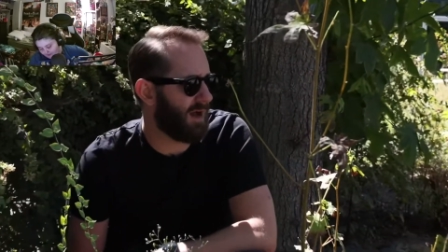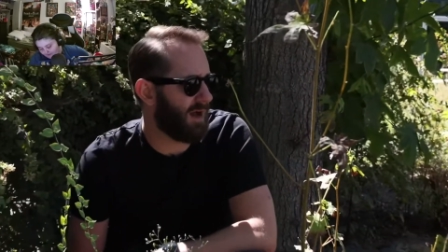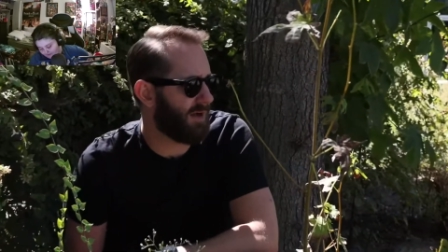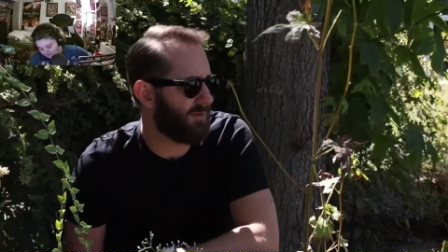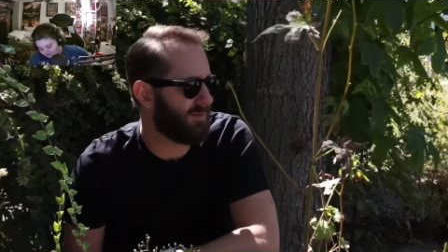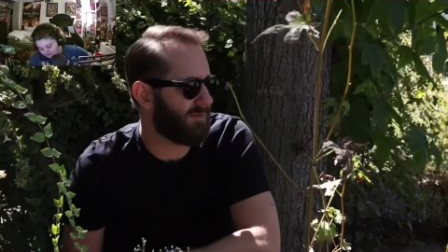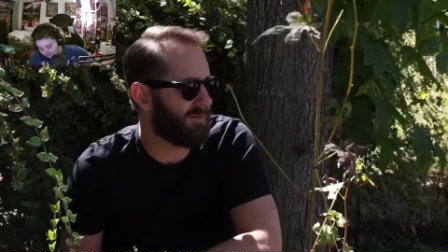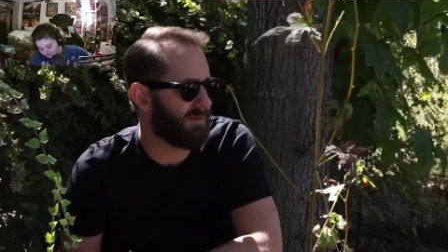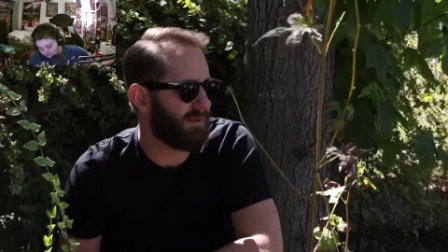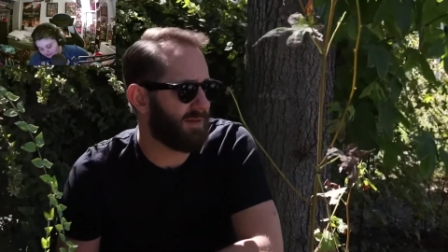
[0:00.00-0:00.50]

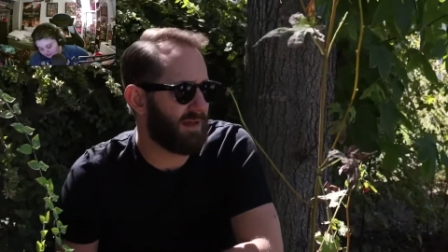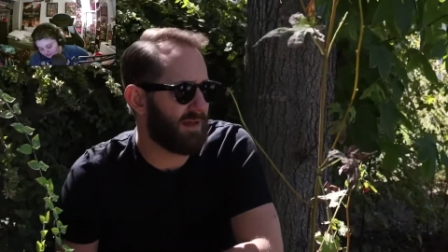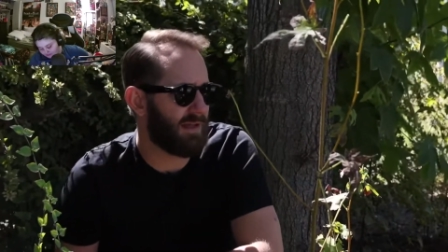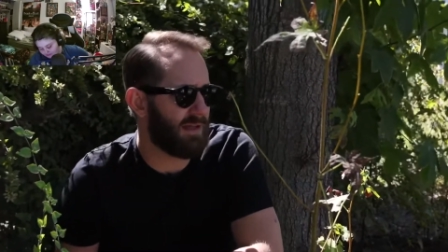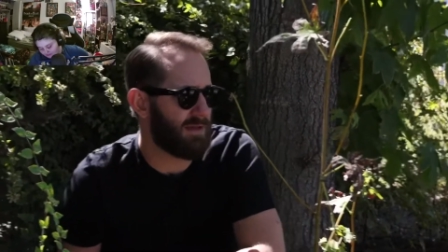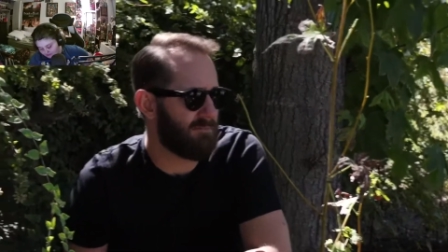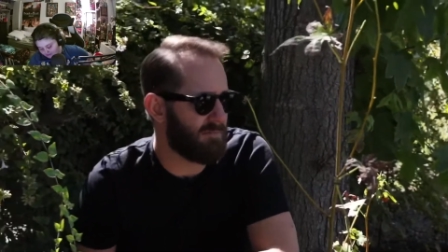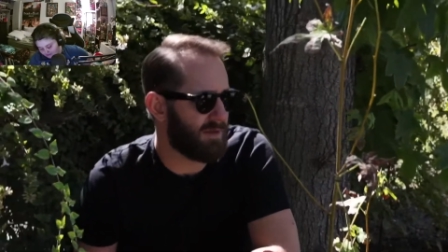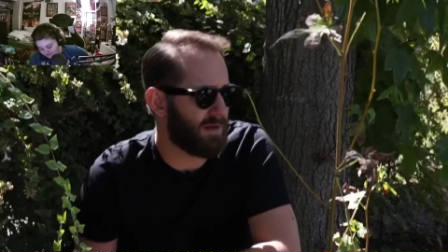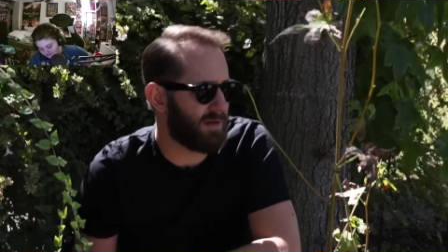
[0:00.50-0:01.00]
off
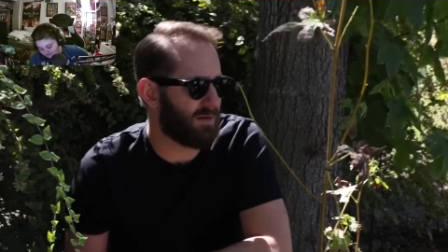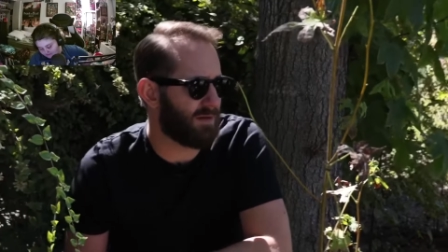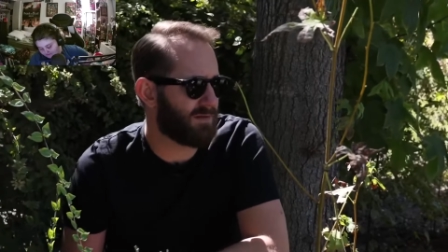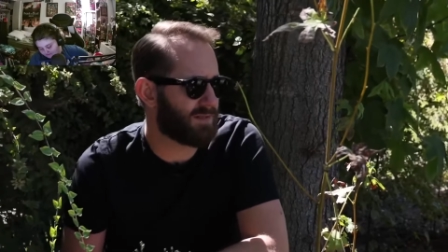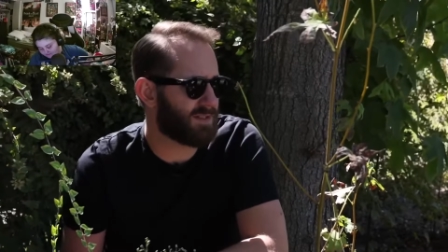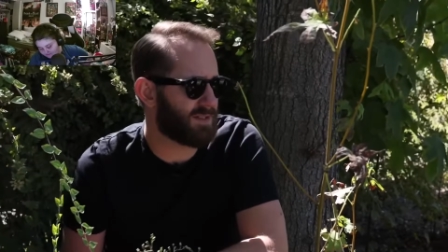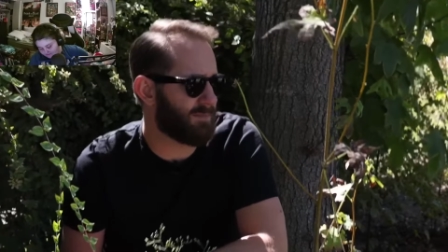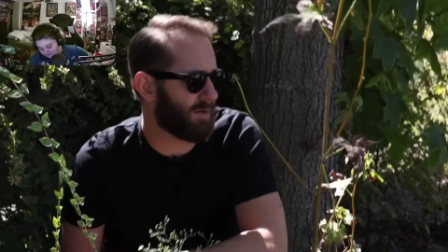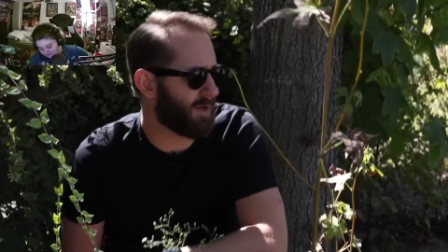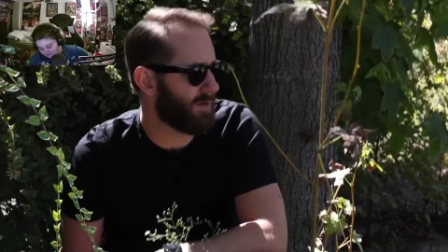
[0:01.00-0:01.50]
in the
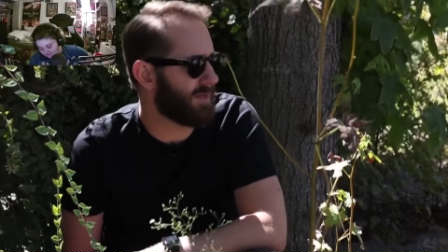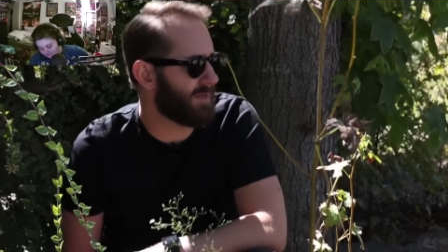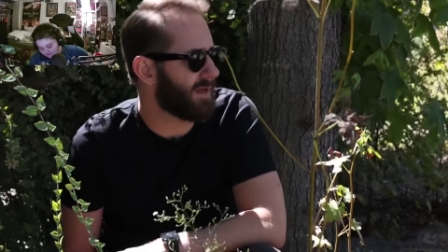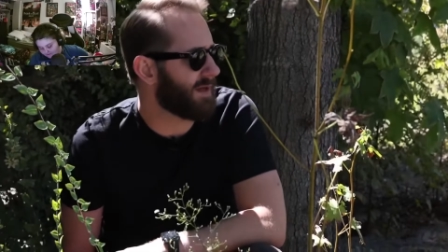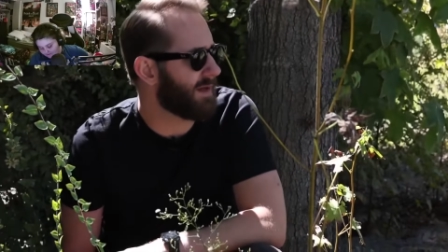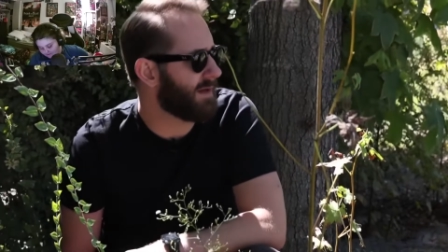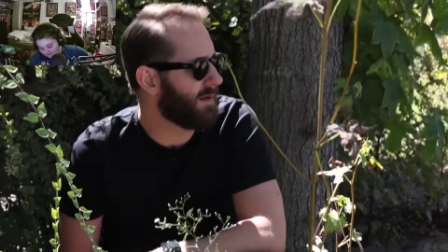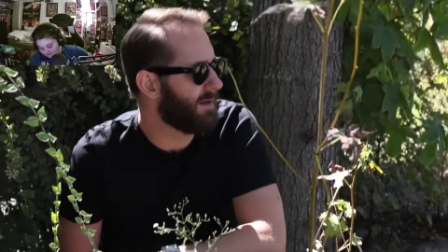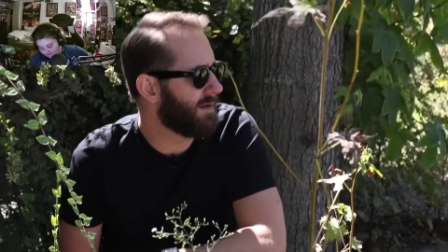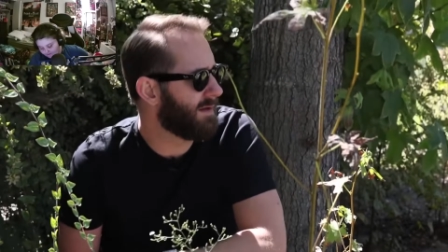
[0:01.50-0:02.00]
middle of
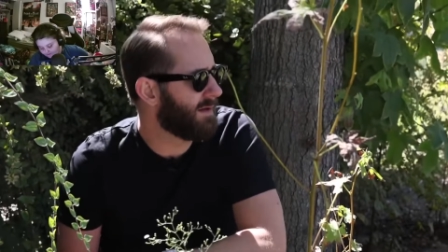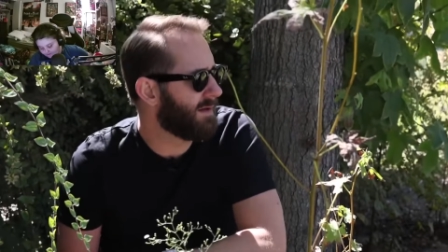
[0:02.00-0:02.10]
suburbia.